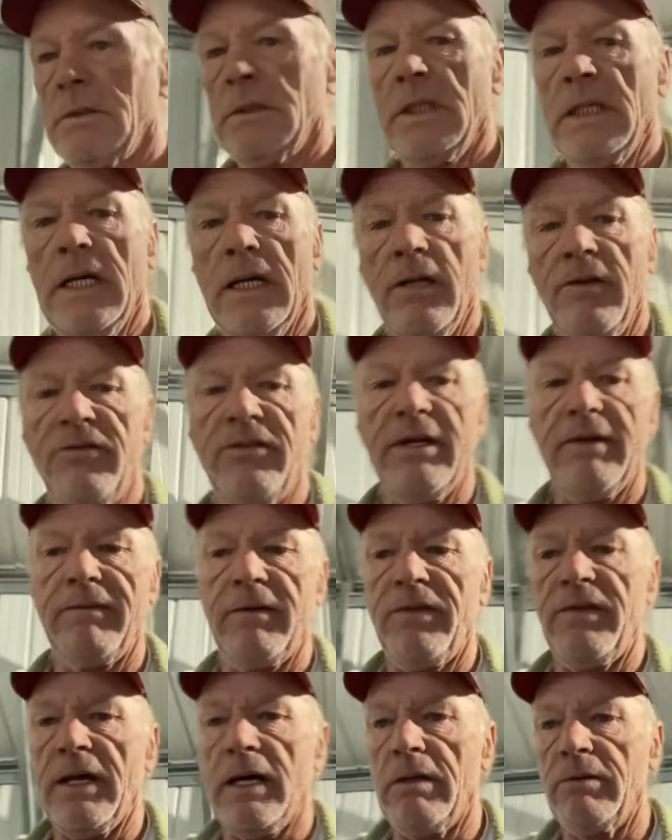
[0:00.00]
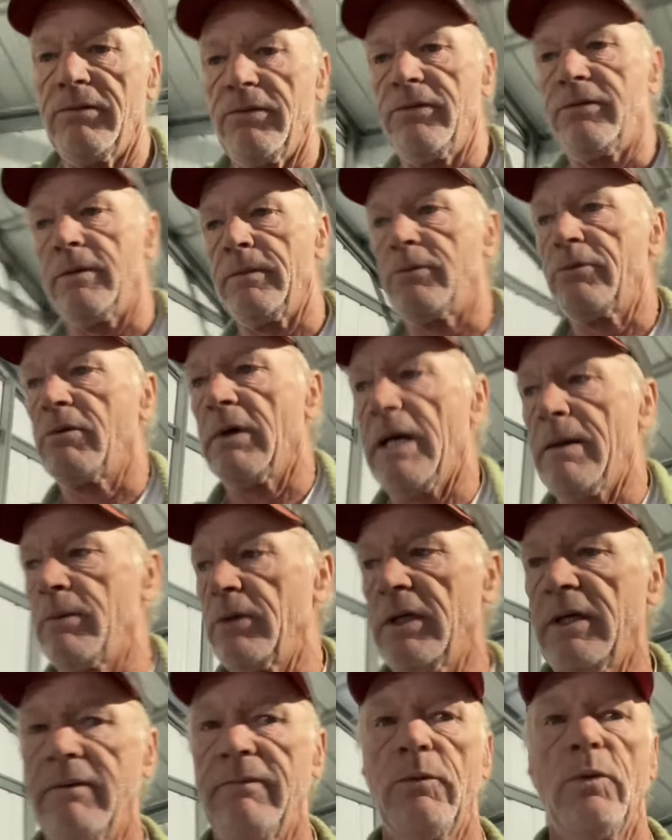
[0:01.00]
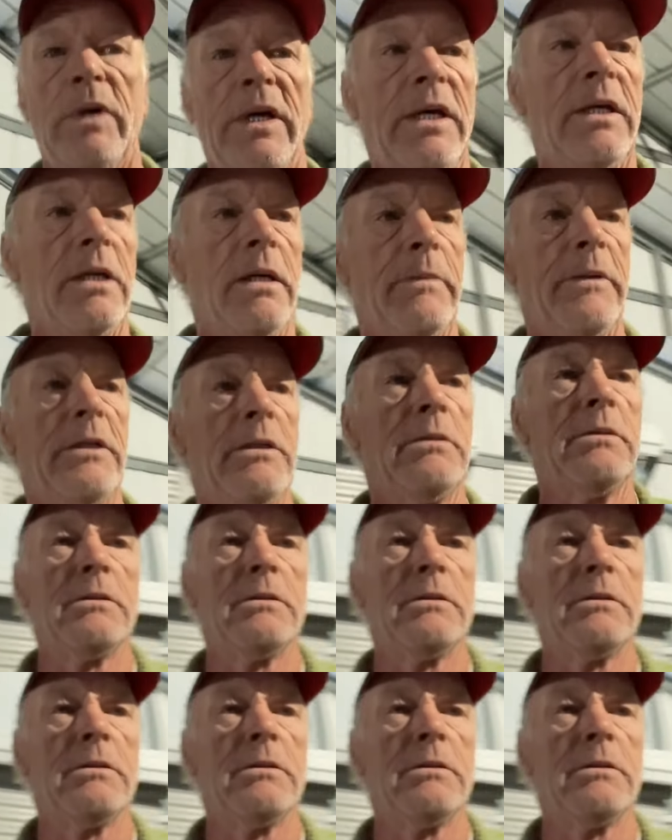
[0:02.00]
got a 7,000 subscriber giveaway coming